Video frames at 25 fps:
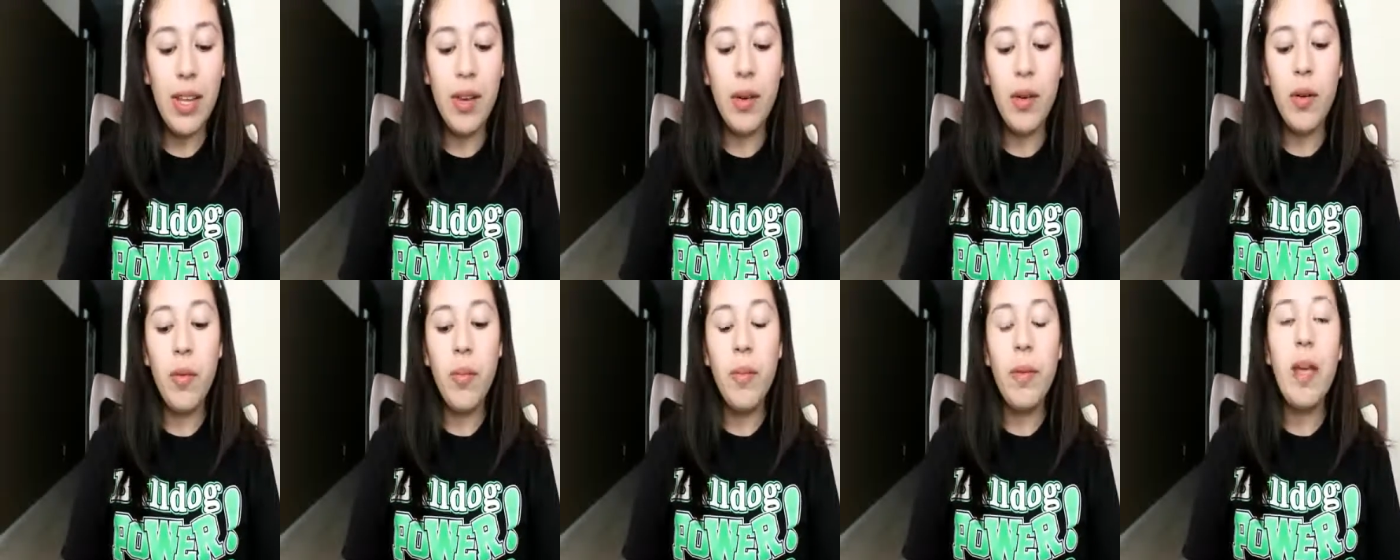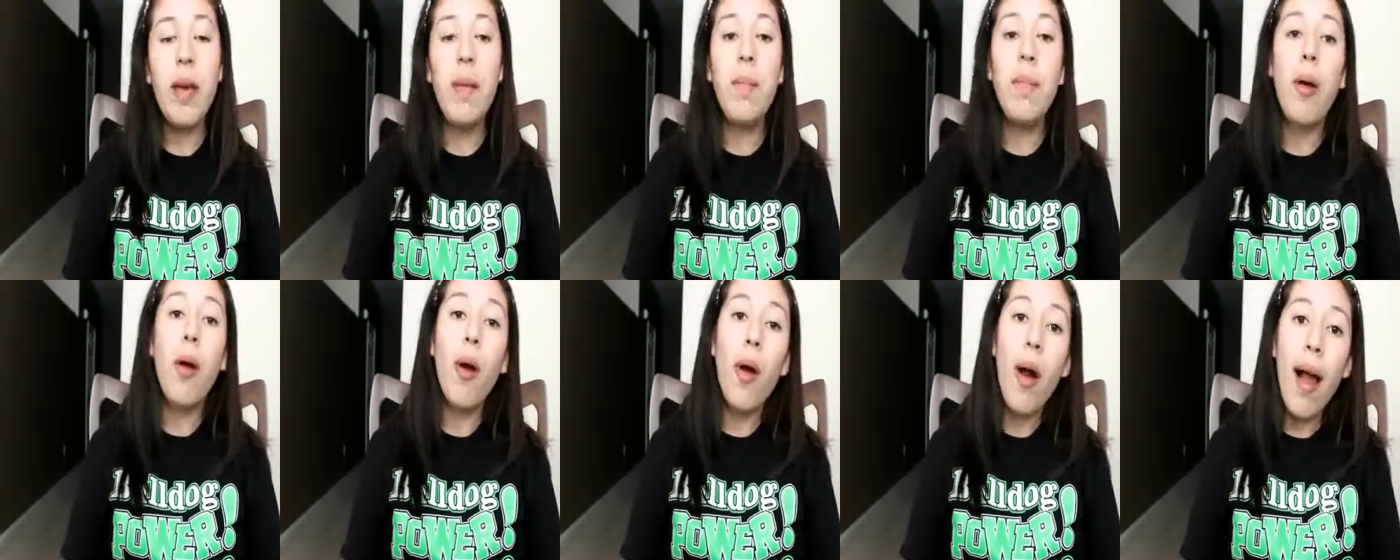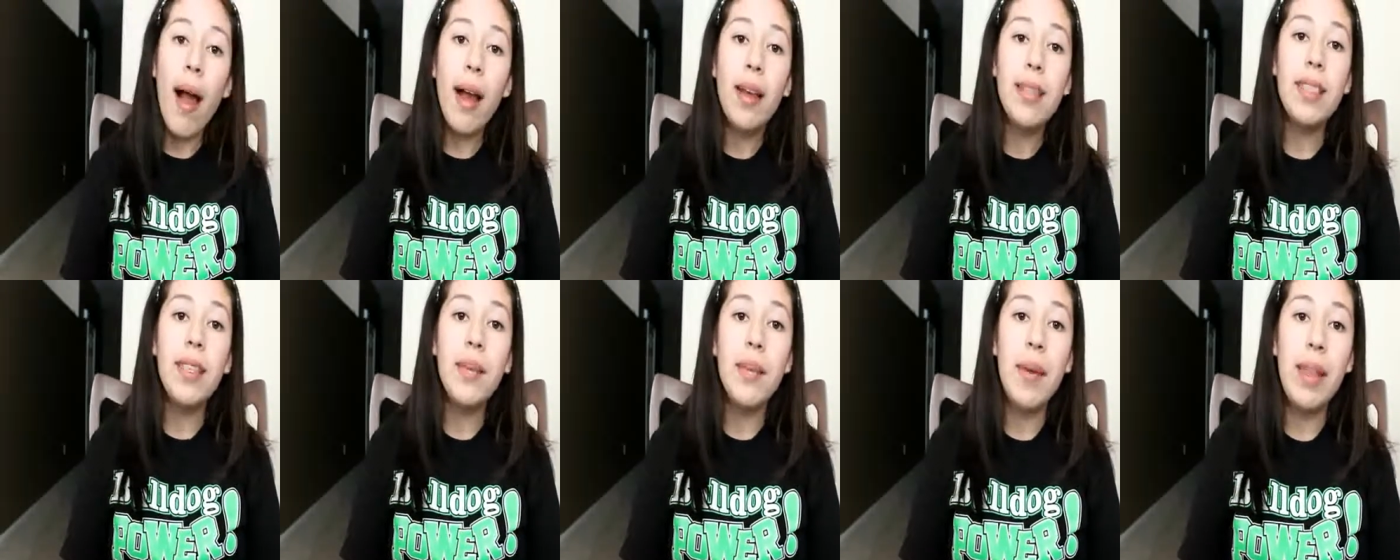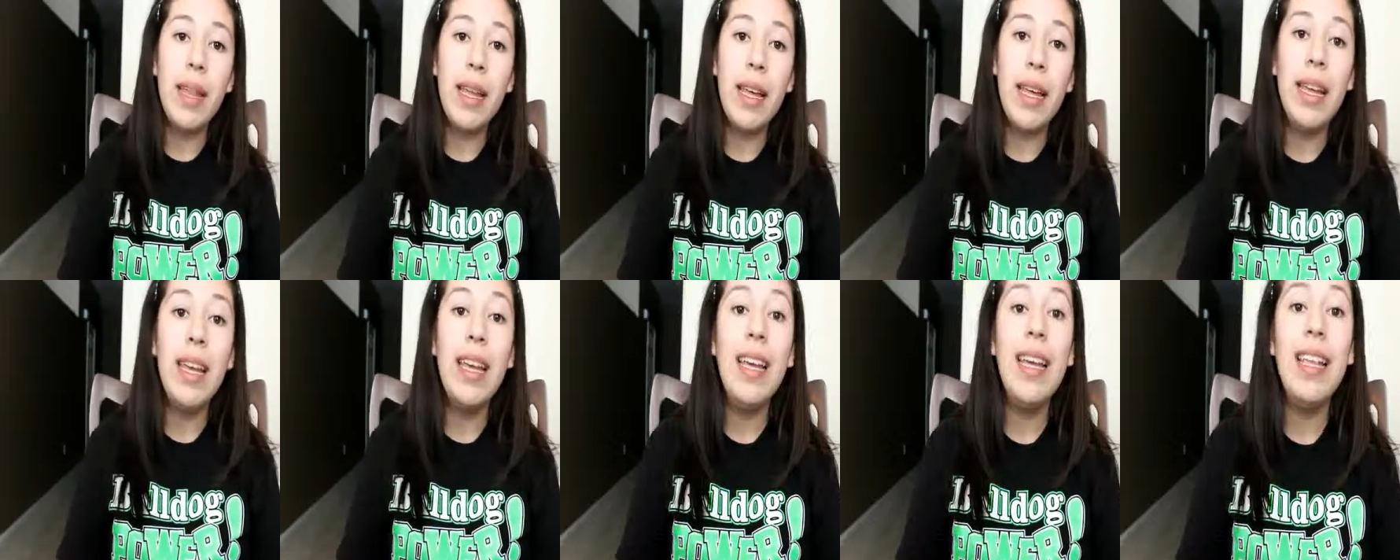there will be
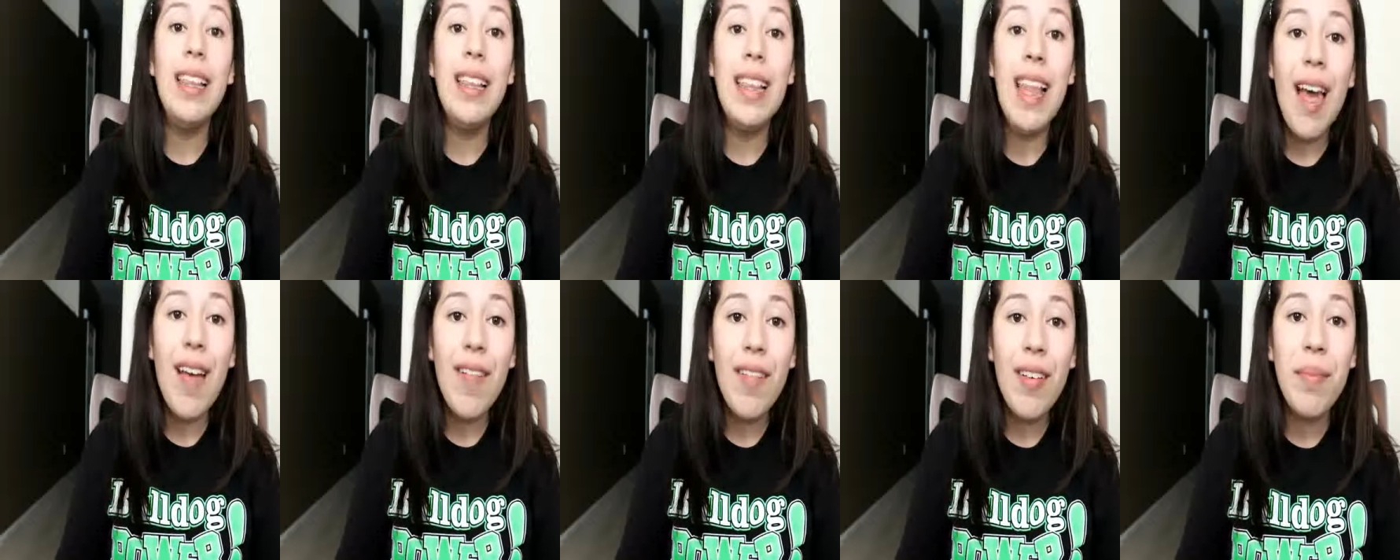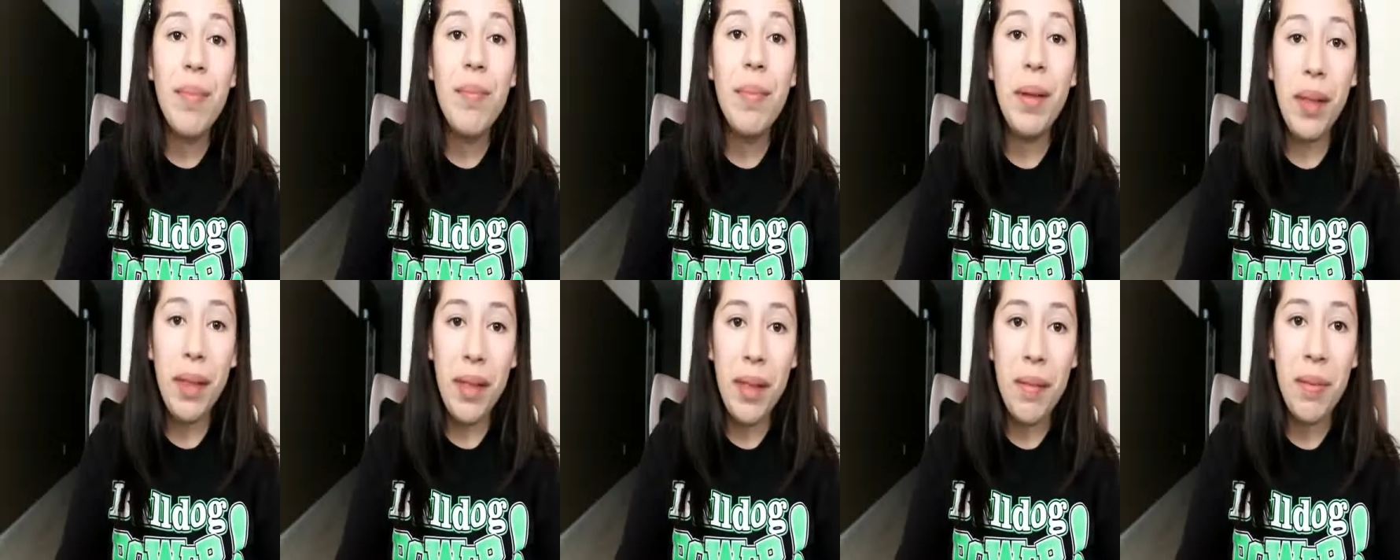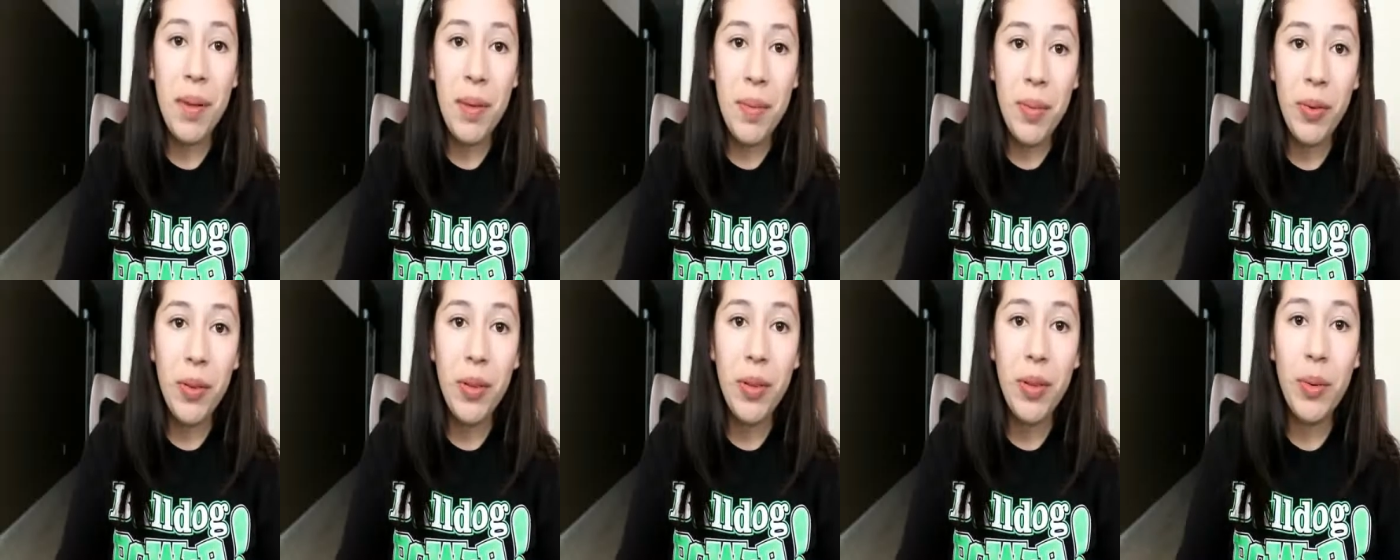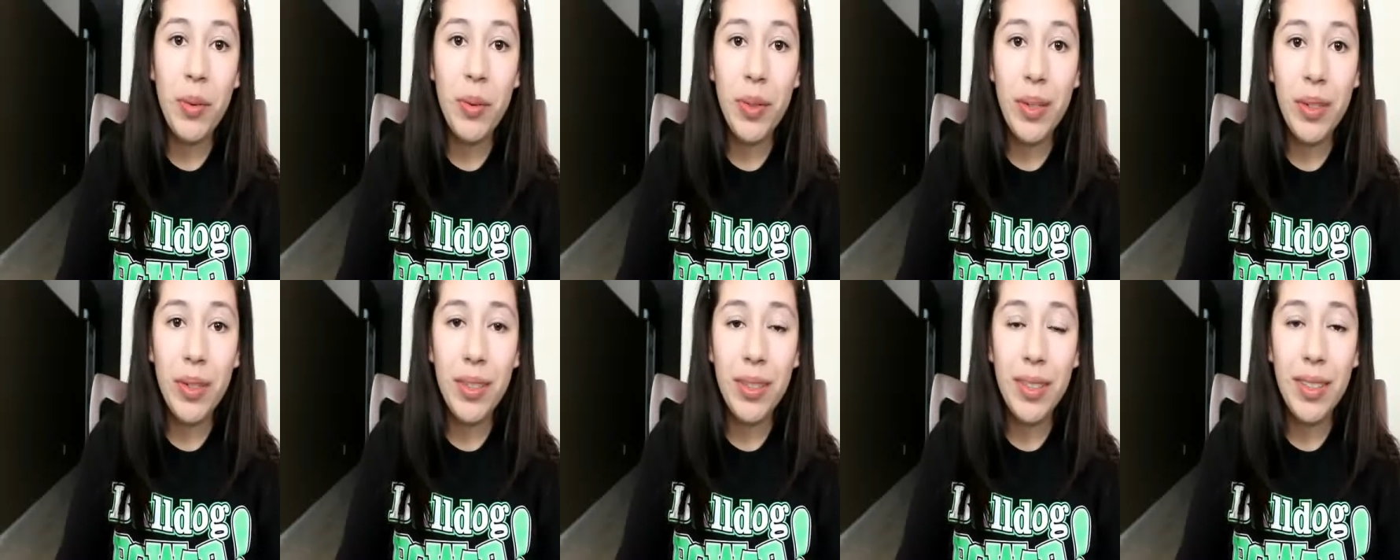approximately 11 billion people in
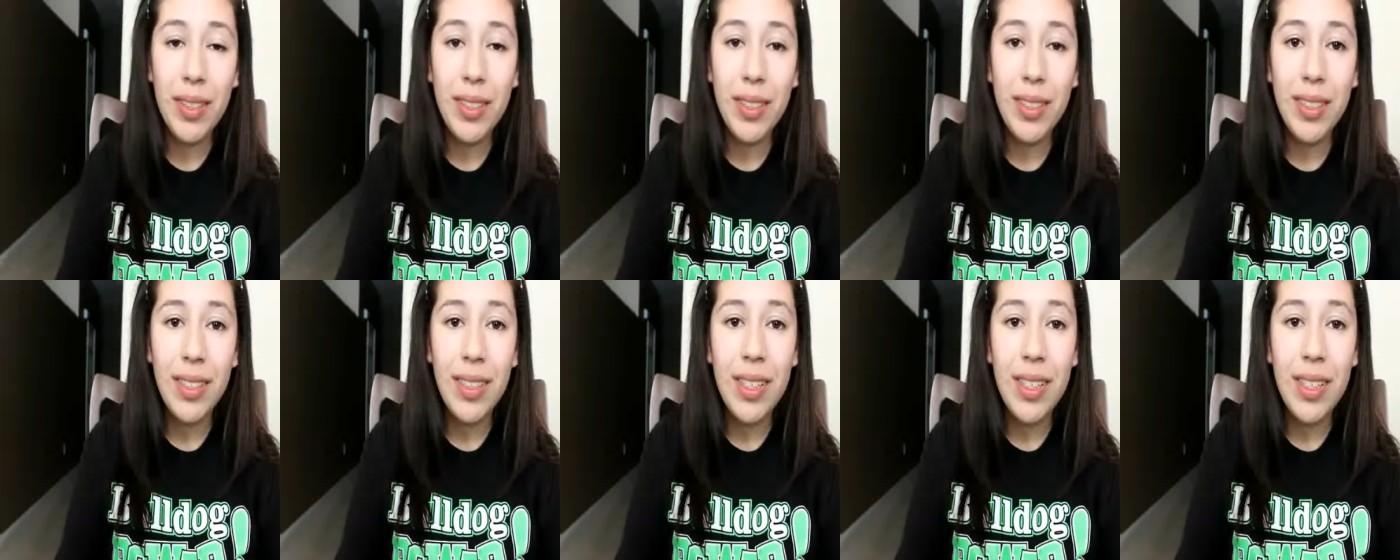the world.